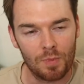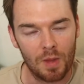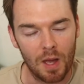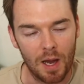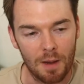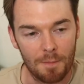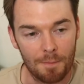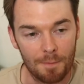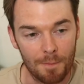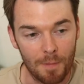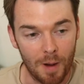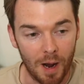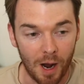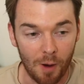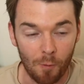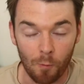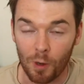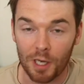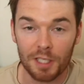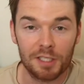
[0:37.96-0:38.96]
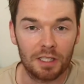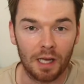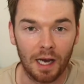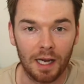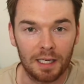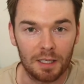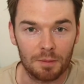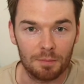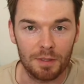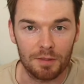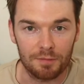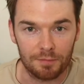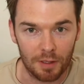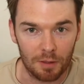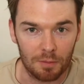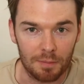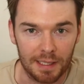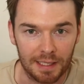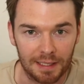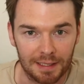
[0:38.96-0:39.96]
I wish that I could be
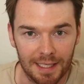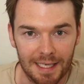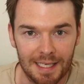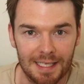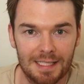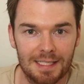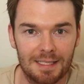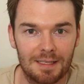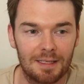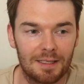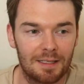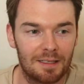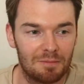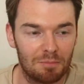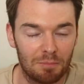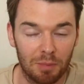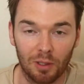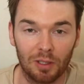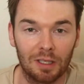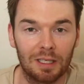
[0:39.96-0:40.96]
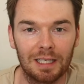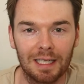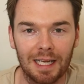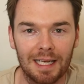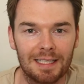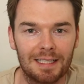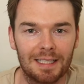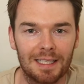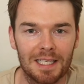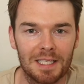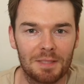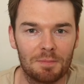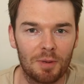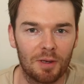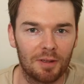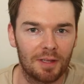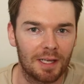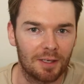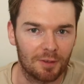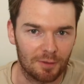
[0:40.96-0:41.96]
filming this bollock naked,
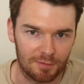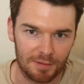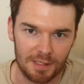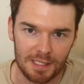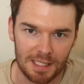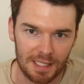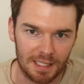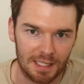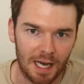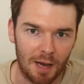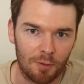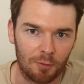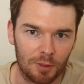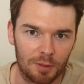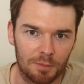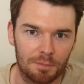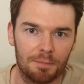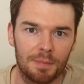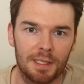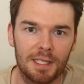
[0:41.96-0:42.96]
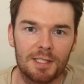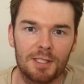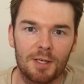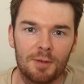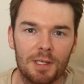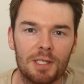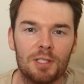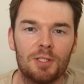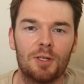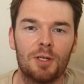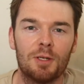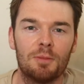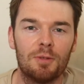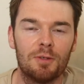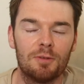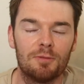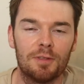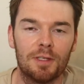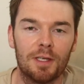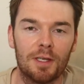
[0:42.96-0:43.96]
but then obviously that wouldn't be too
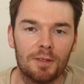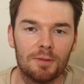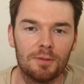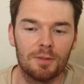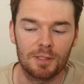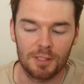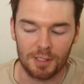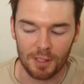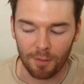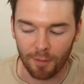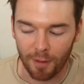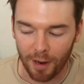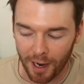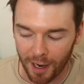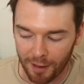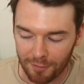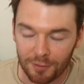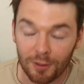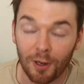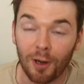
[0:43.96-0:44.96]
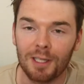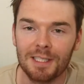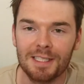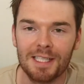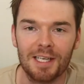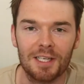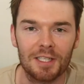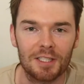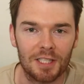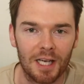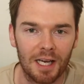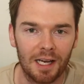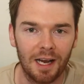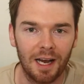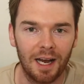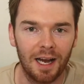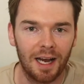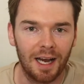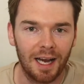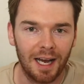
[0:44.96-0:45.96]
enjoyable for you. So I've got a
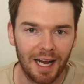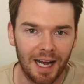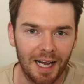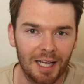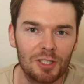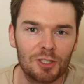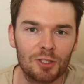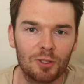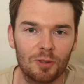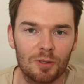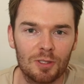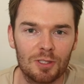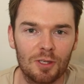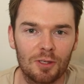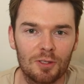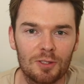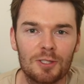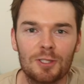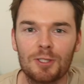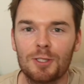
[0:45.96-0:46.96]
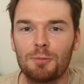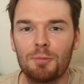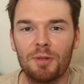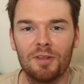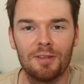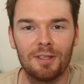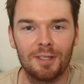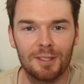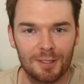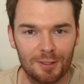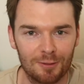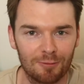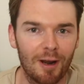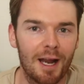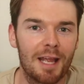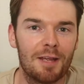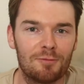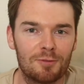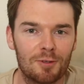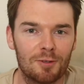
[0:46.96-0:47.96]
t-shirt and shorts on, so just be
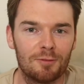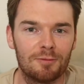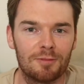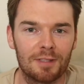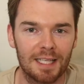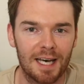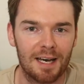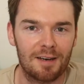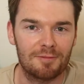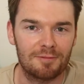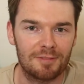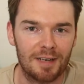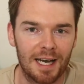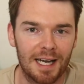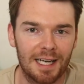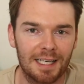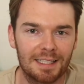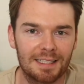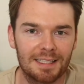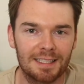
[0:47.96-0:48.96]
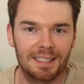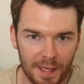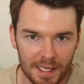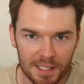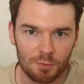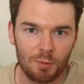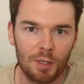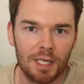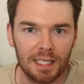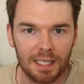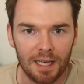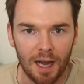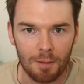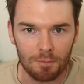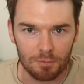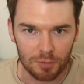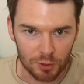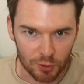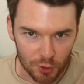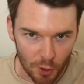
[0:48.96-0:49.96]
grateful for that fact. This week
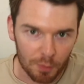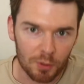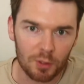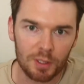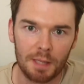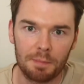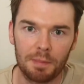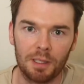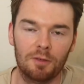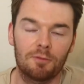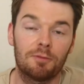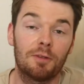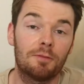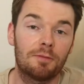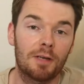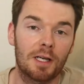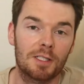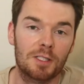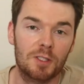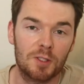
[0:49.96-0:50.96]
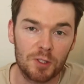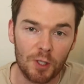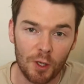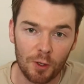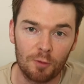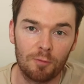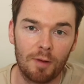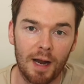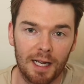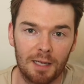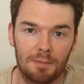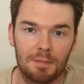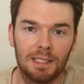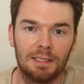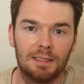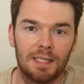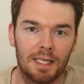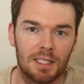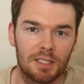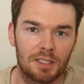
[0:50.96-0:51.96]
I'm double dipping for the first two
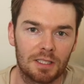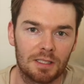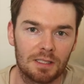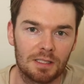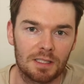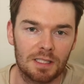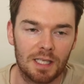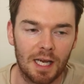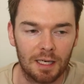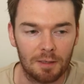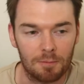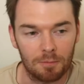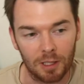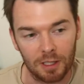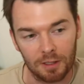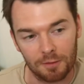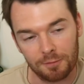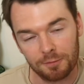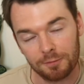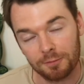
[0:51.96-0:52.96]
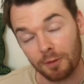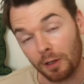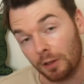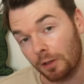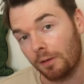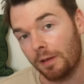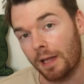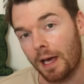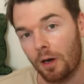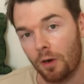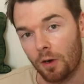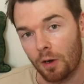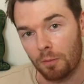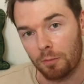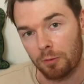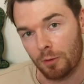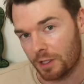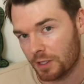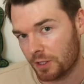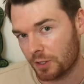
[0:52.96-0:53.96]
recommendations and I'm going to follow that
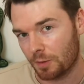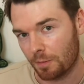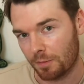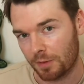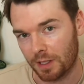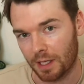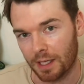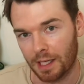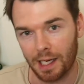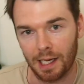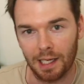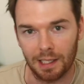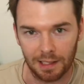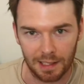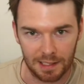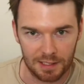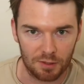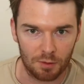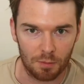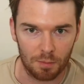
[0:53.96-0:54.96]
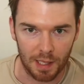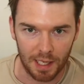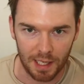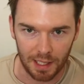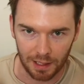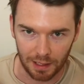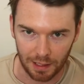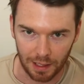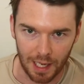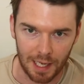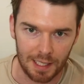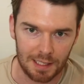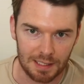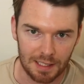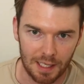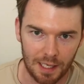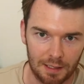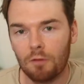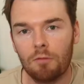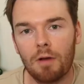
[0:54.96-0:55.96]
up with something a little bit
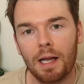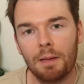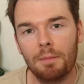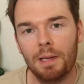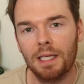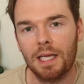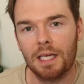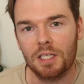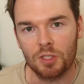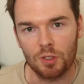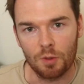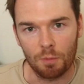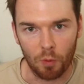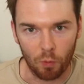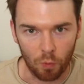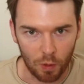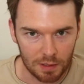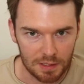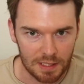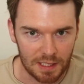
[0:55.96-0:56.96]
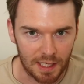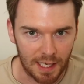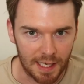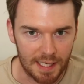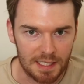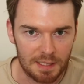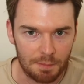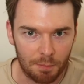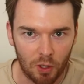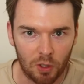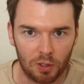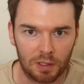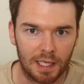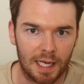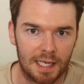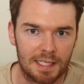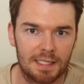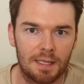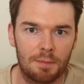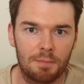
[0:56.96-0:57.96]
lighter. Recommendation number one today is a
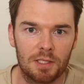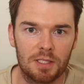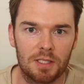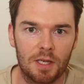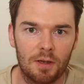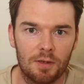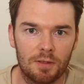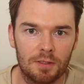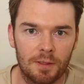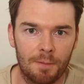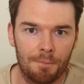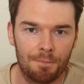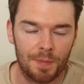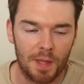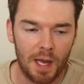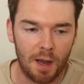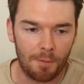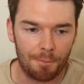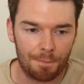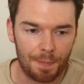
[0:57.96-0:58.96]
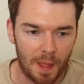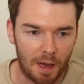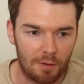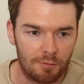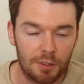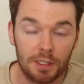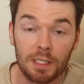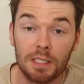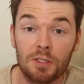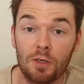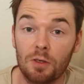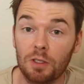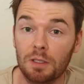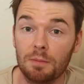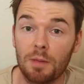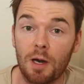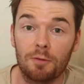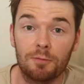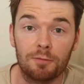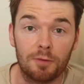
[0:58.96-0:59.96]
podcast episode. Now, I've already talked
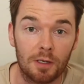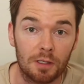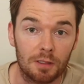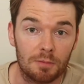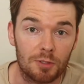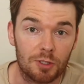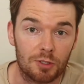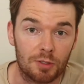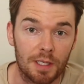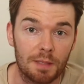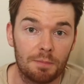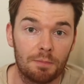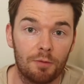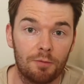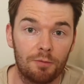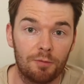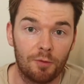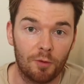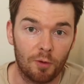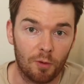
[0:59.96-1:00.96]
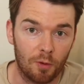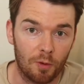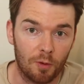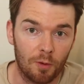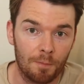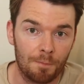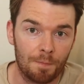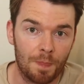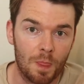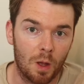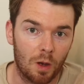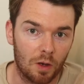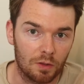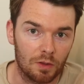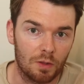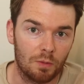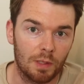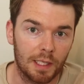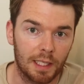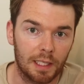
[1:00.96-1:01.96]
about Farnam Street before
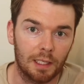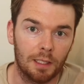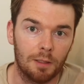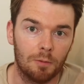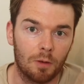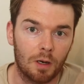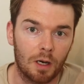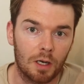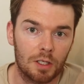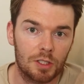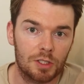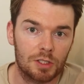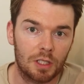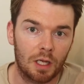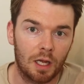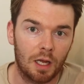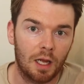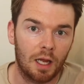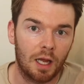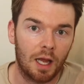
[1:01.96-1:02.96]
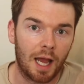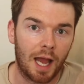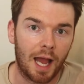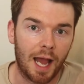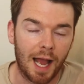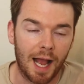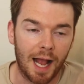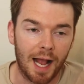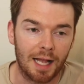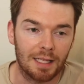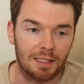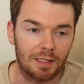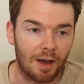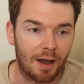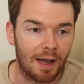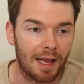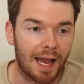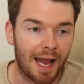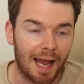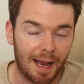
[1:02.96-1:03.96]
on The Weekly Wash and
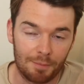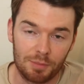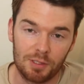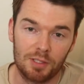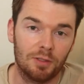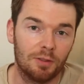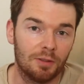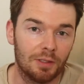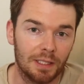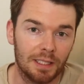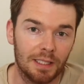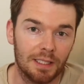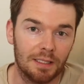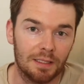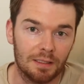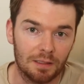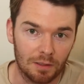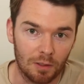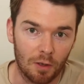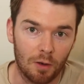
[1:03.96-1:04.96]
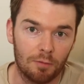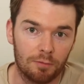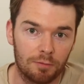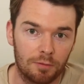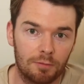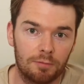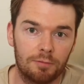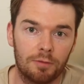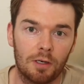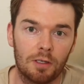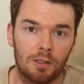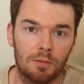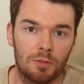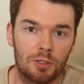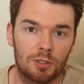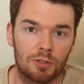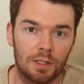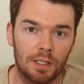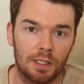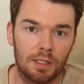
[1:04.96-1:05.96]
I absolutely love Farnam
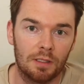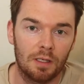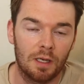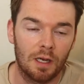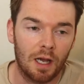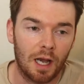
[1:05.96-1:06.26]
Street.